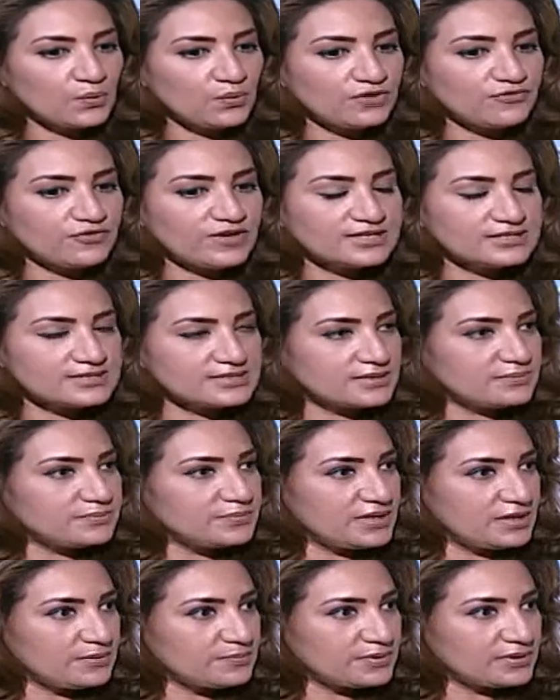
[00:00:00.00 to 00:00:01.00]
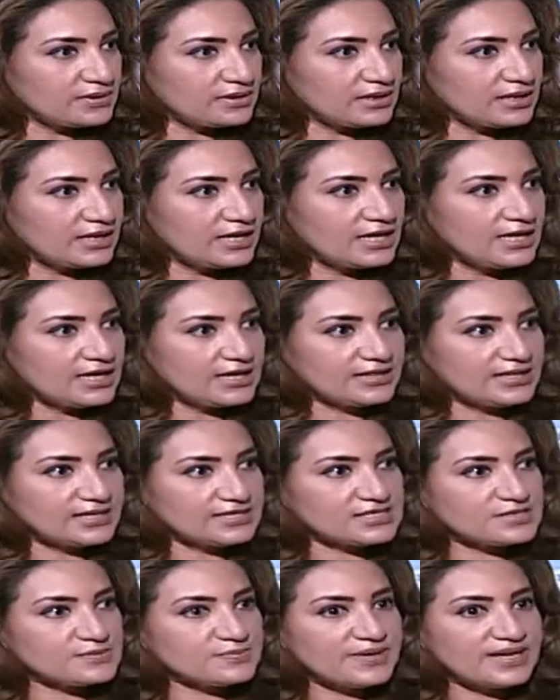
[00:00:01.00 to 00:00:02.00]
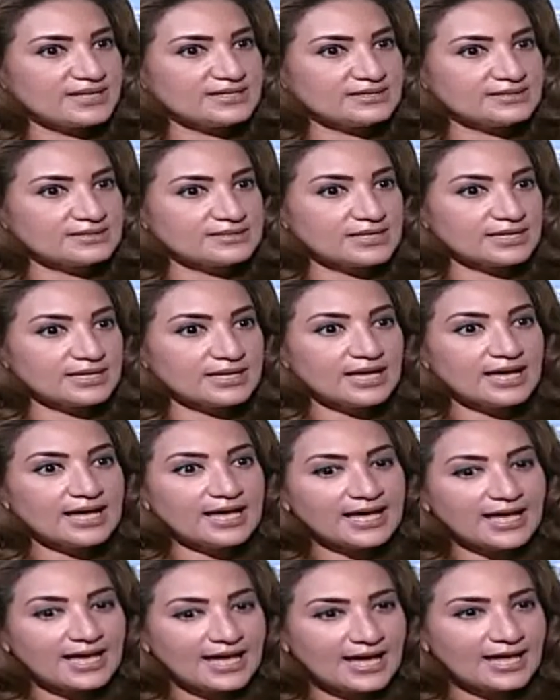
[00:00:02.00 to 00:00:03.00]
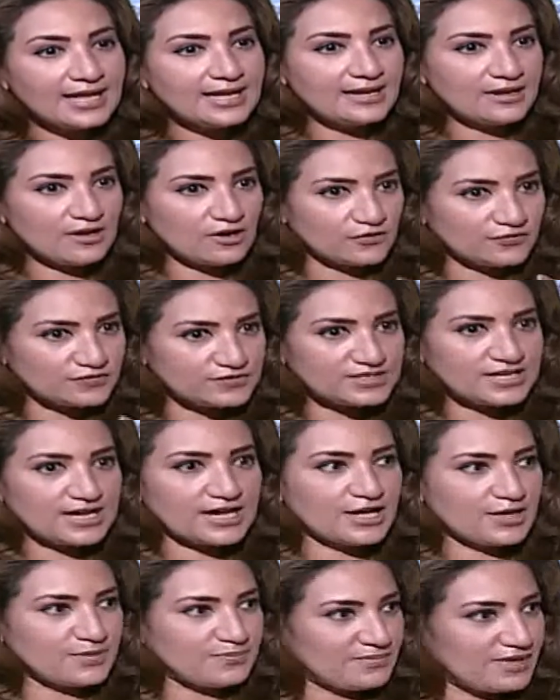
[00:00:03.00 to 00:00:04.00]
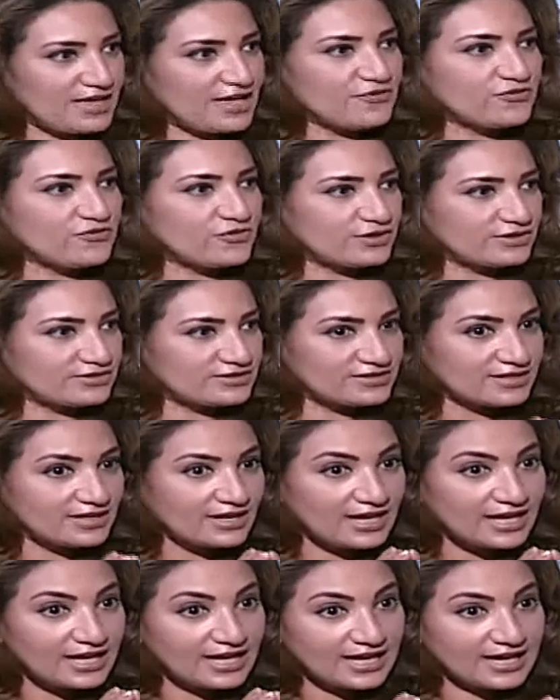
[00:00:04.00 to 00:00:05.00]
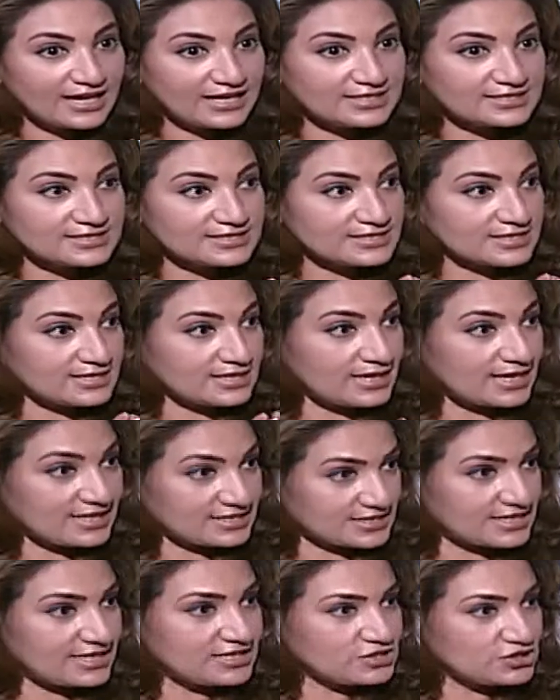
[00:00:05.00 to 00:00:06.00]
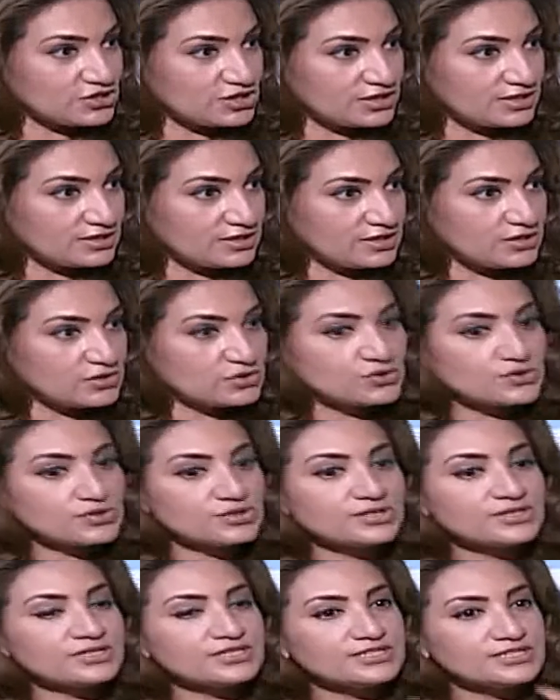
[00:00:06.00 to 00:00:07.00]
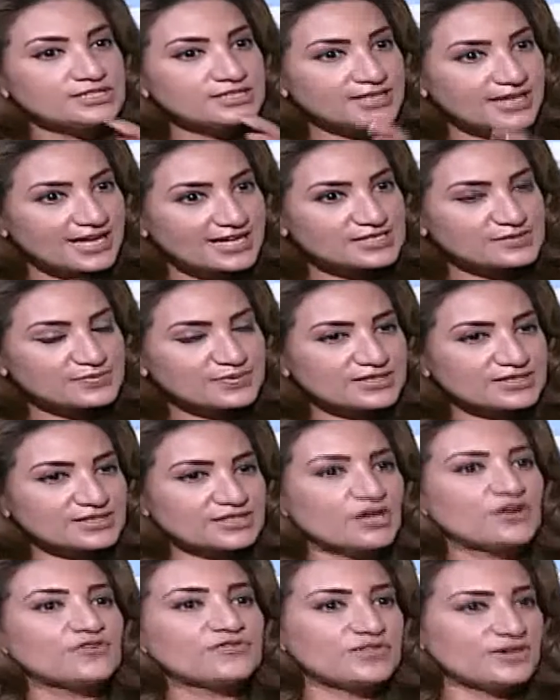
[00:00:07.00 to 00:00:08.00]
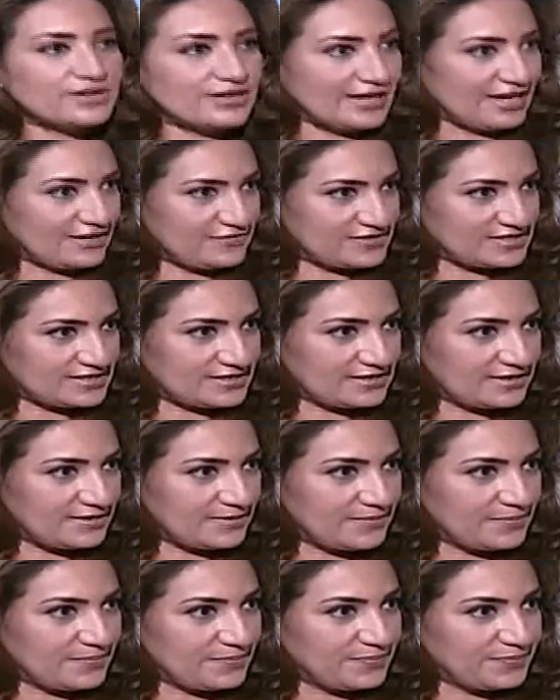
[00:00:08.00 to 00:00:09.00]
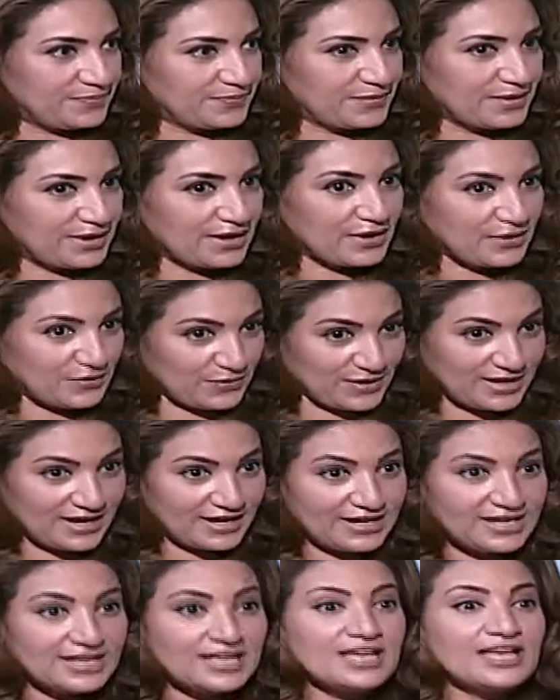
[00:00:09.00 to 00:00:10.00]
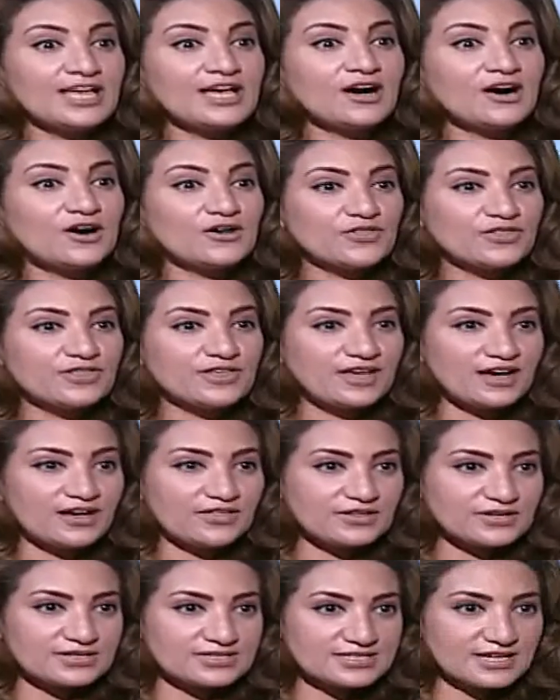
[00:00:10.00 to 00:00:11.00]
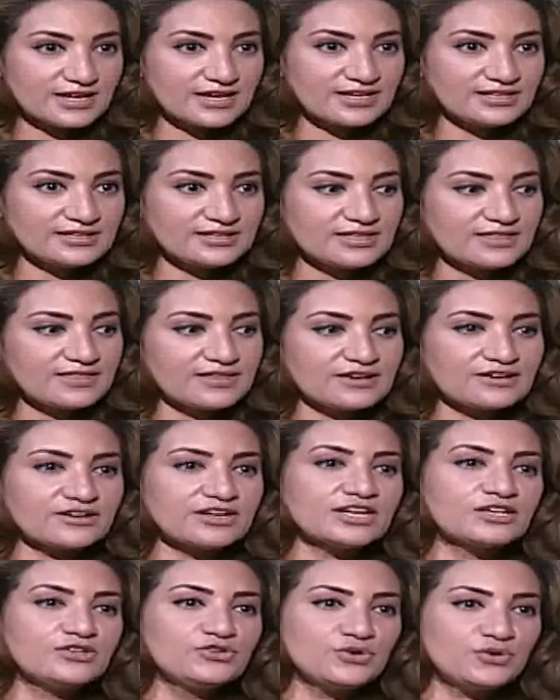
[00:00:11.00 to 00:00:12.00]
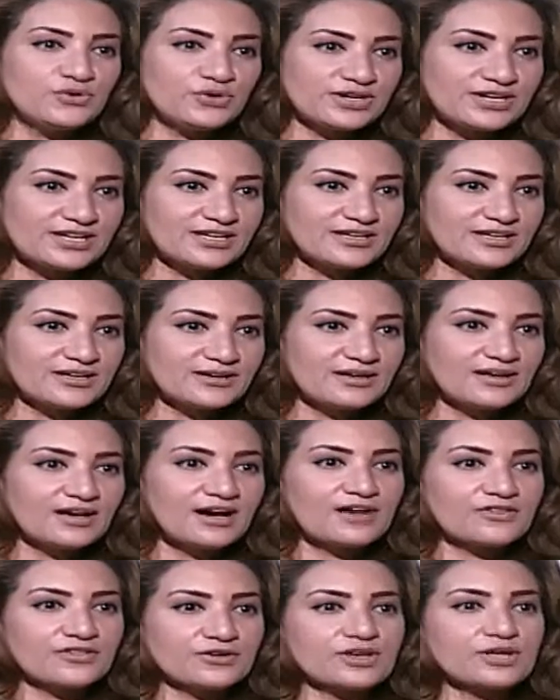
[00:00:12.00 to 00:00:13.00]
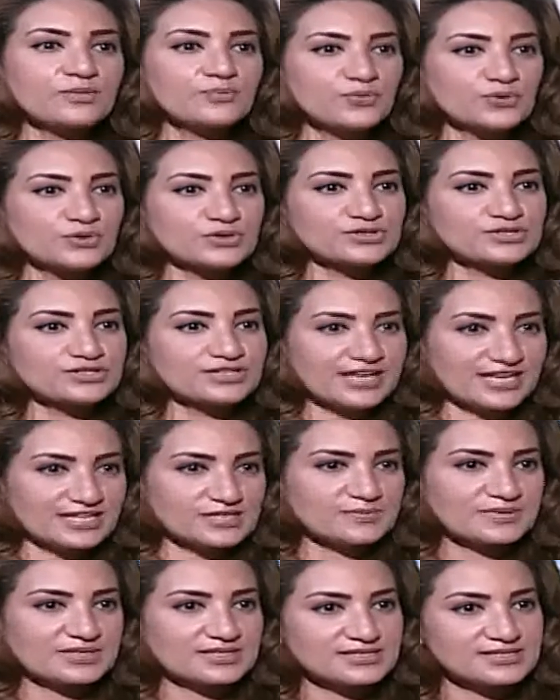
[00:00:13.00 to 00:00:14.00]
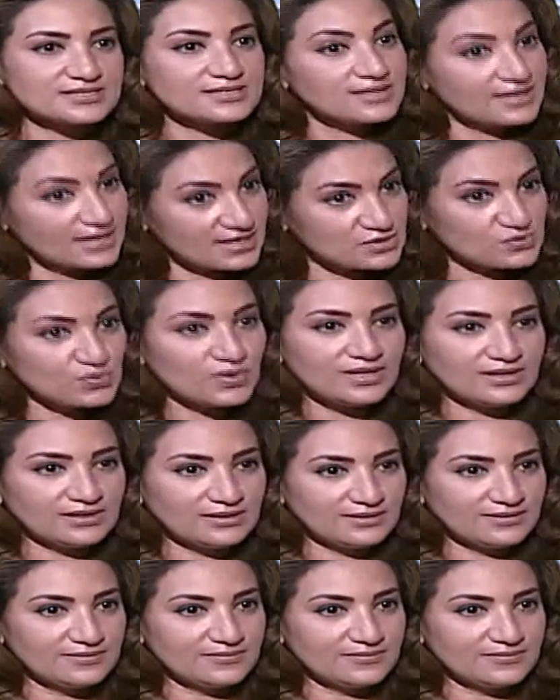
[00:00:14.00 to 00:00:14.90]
we find some people that spend a hell of time, effort, and attention to certain aspects of their lives. Okay? On the other side, they are ignoring other important aspects as well.